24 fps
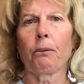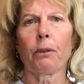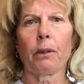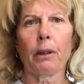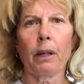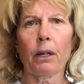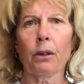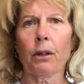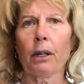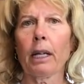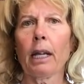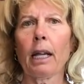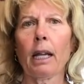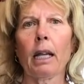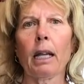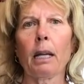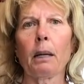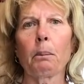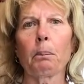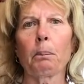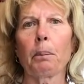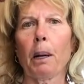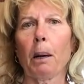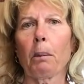there
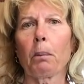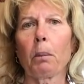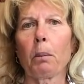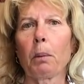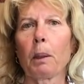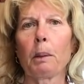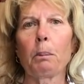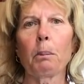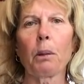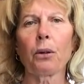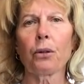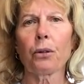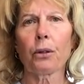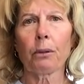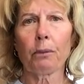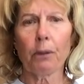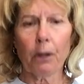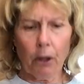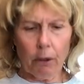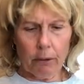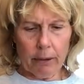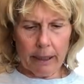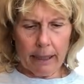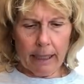again, probably most of
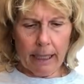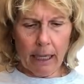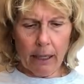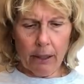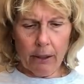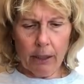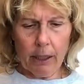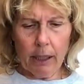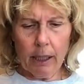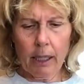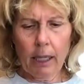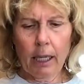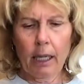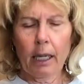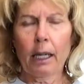you already carry,